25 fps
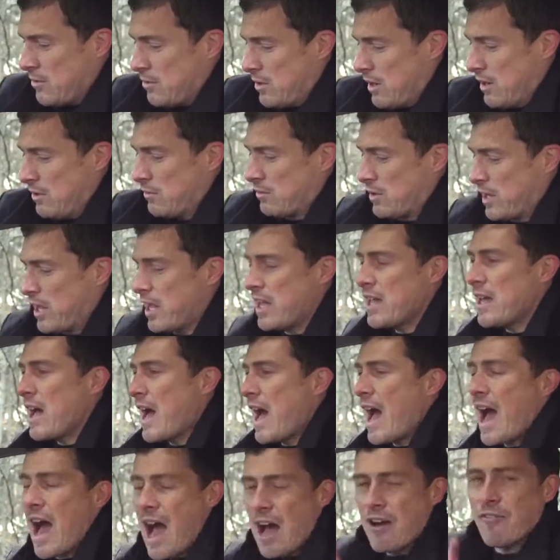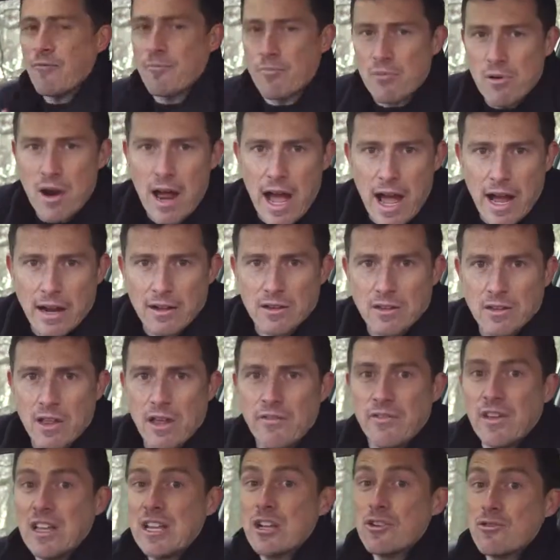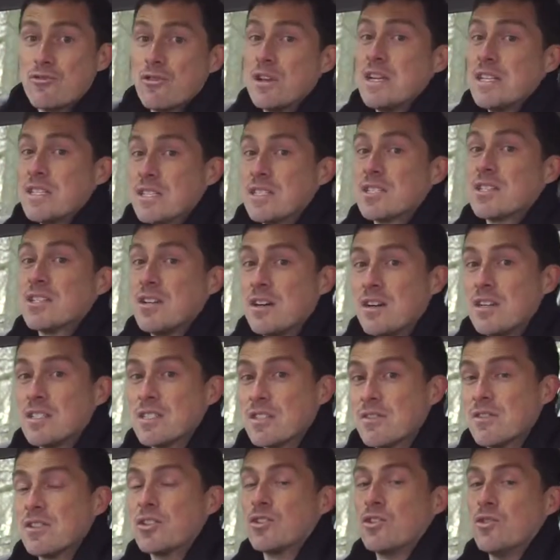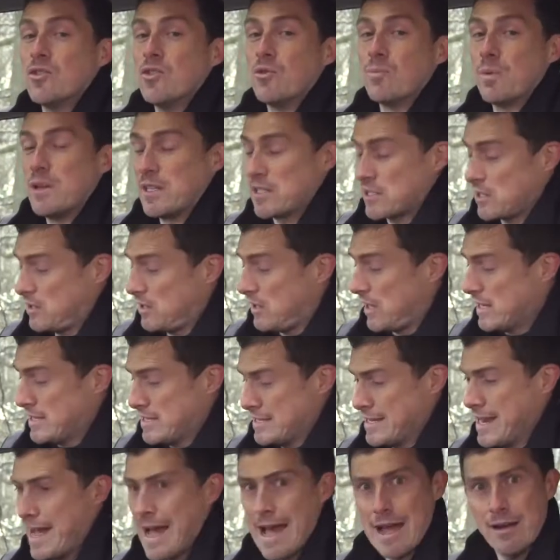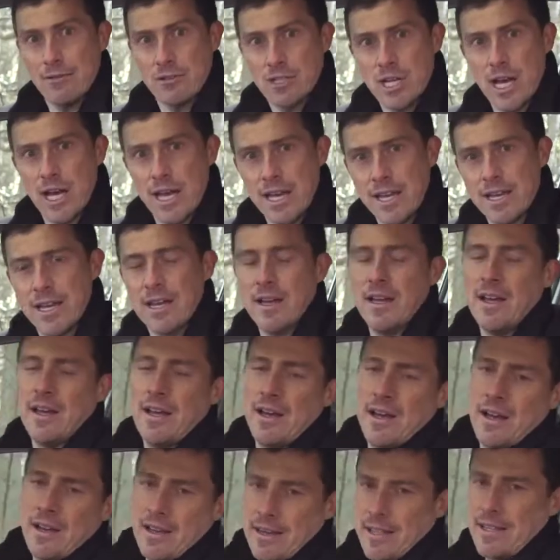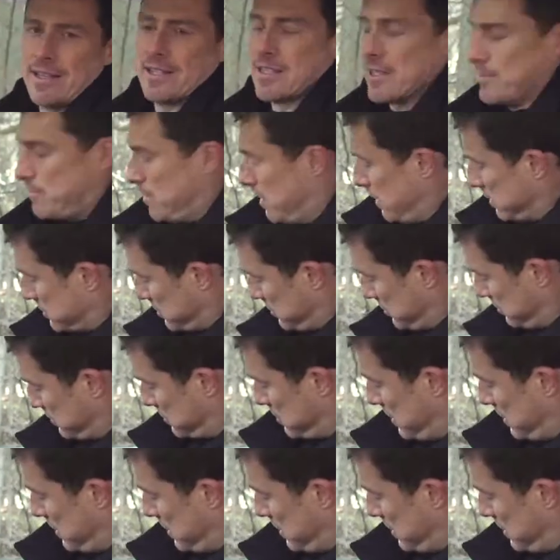well, Kia have bragged that they've increased the size of the door bin so that they now take a litre bottle,